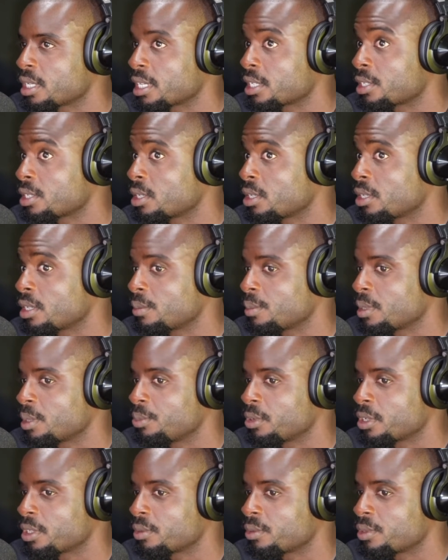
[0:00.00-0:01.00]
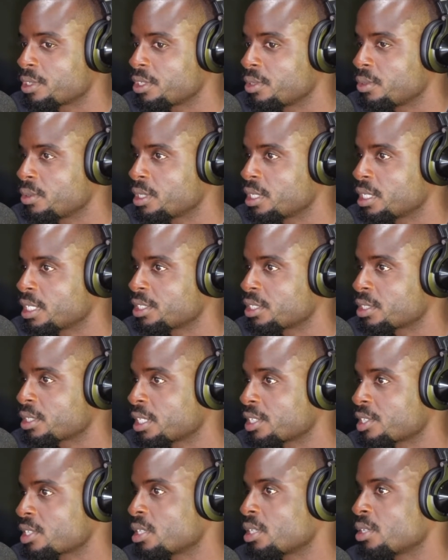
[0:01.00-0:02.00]
i saw that my brother was doing it i,
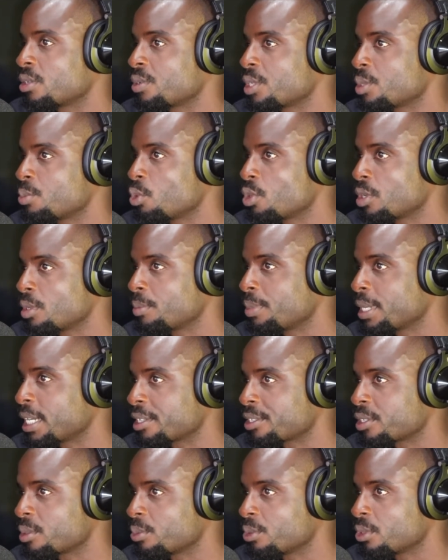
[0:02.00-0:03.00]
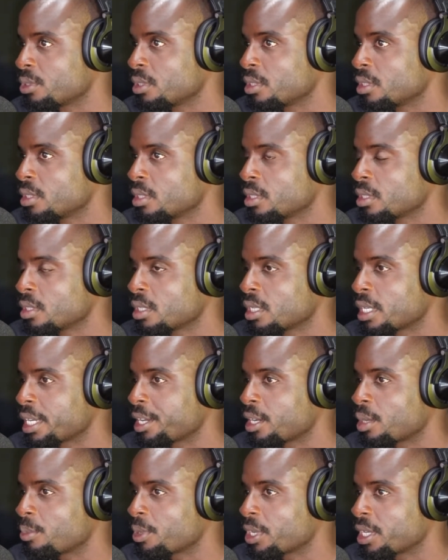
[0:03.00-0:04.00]
I saw it was more impossible mm -hmm.
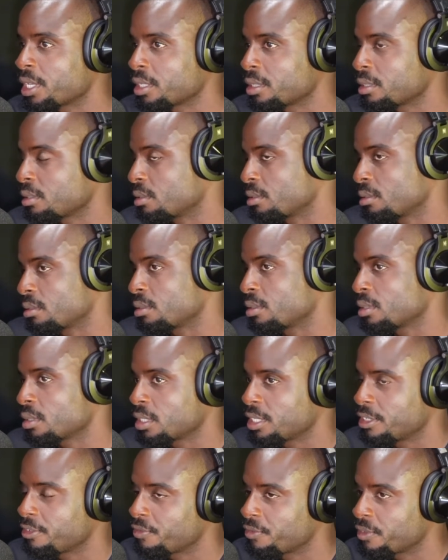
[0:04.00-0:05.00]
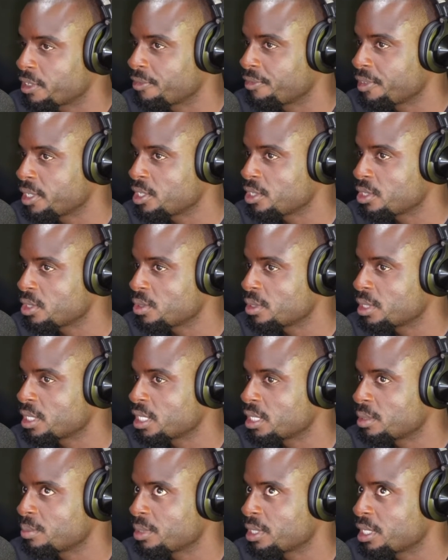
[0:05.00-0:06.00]
and i'm like if if he's doing
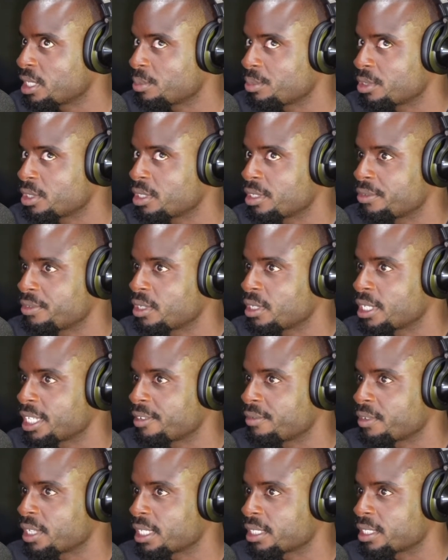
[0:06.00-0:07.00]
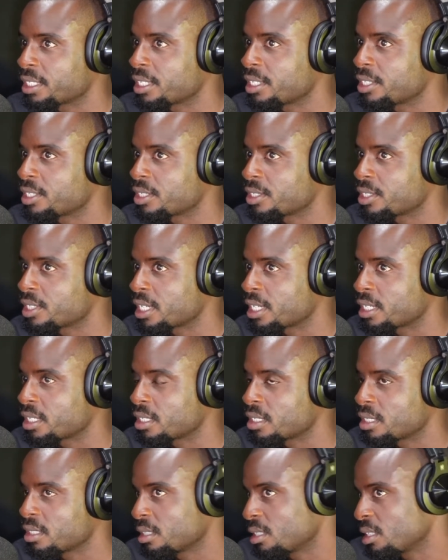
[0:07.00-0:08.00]
it, being able to live the life like this, yeah, it's like yeah.
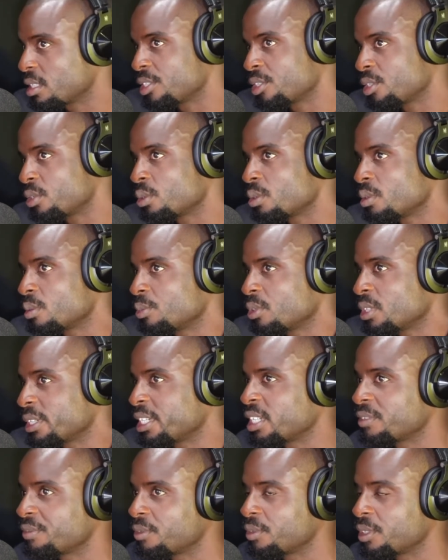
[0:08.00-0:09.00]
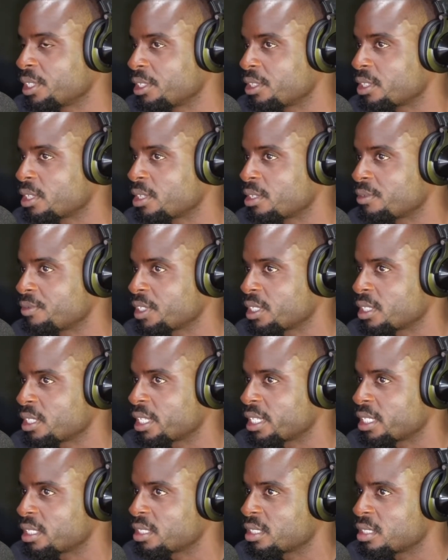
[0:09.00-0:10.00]
it's doable. I never really thought of it
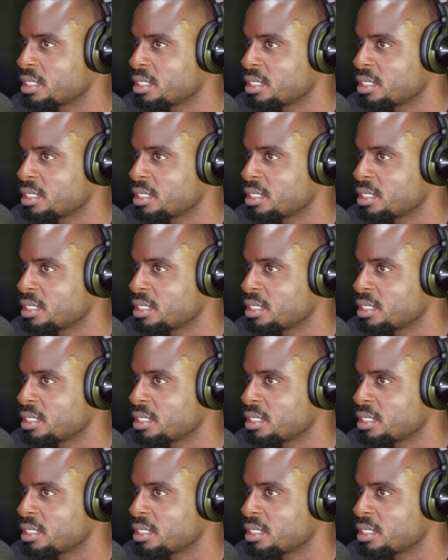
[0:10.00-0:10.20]
like